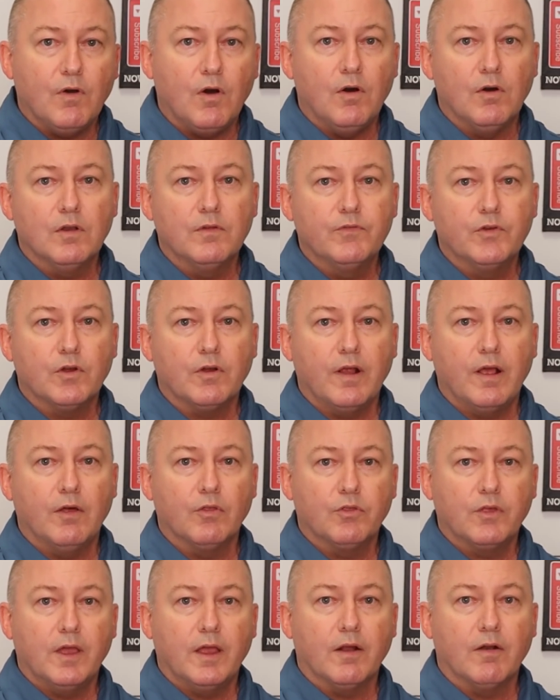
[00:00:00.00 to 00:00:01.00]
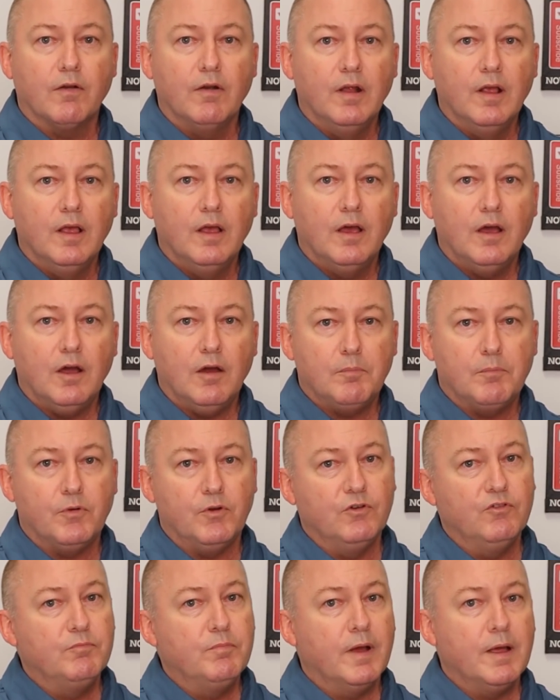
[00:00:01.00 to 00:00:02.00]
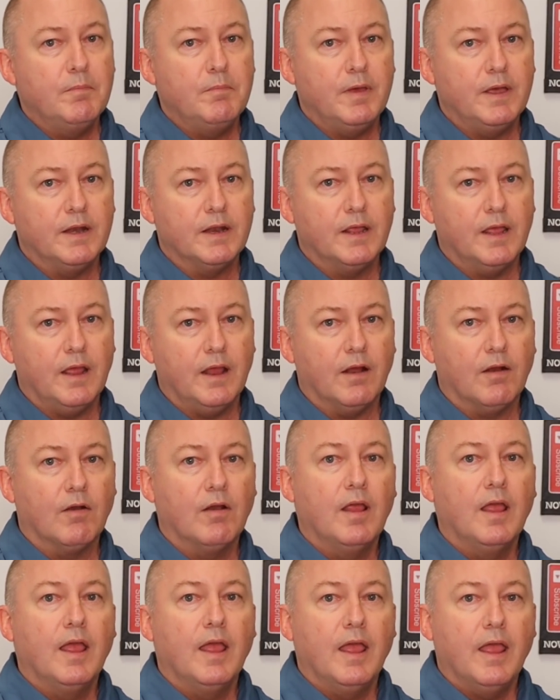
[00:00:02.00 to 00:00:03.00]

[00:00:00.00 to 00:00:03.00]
all of your health care approved by Medicare,